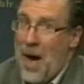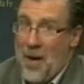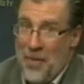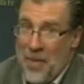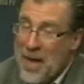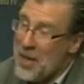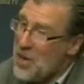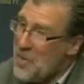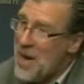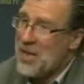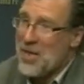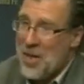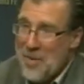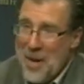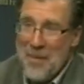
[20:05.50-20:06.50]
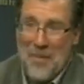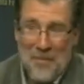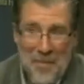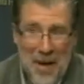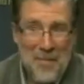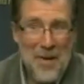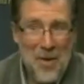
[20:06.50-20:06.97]
think New Mexico
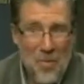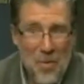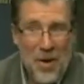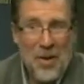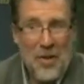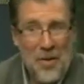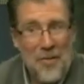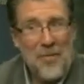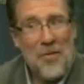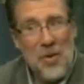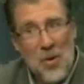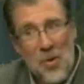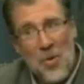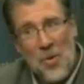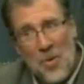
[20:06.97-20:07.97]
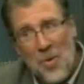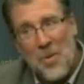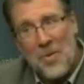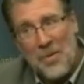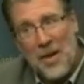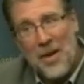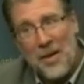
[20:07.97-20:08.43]
may be one of the few,
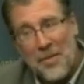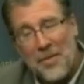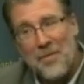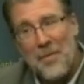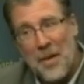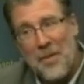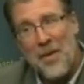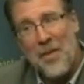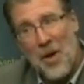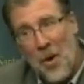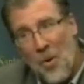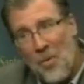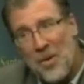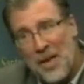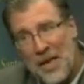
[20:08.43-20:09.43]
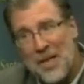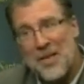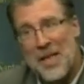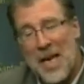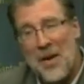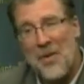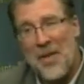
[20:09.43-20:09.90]
if maybe the only
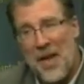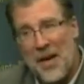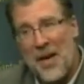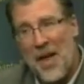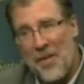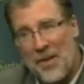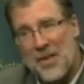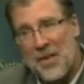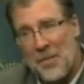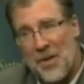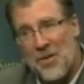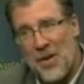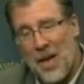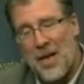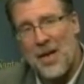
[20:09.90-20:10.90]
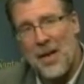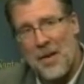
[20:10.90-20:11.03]
state without an ethics commission.